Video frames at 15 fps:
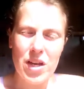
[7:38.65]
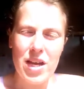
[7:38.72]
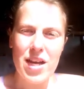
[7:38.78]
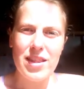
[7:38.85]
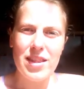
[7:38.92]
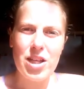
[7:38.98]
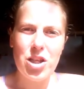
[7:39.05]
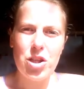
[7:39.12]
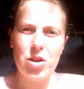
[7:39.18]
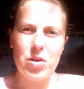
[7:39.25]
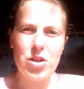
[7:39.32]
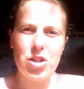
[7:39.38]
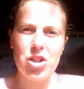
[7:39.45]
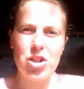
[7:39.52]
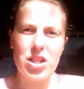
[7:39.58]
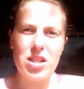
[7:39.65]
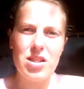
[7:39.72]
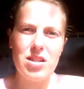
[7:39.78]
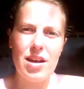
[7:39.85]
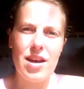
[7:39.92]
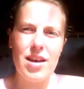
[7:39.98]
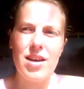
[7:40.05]
then you can just
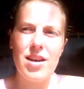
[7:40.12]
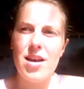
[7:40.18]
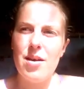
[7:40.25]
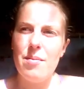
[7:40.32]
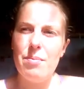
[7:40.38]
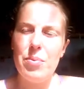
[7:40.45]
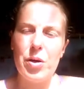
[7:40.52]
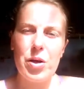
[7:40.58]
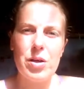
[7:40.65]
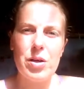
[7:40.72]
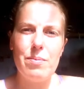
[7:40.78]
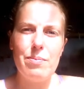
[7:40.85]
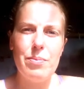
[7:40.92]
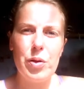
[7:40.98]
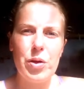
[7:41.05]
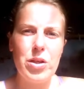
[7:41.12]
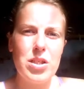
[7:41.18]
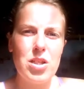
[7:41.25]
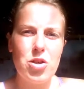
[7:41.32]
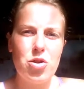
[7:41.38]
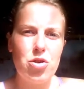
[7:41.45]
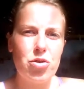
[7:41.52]
like book a bus, a
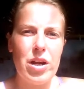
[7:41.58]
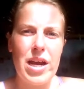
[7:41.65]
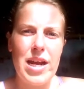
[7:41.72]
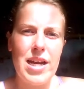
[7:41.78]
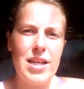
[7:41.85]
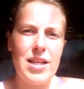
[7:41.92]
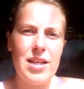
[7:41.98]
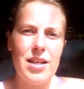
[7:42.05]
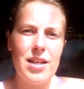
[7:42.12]
train,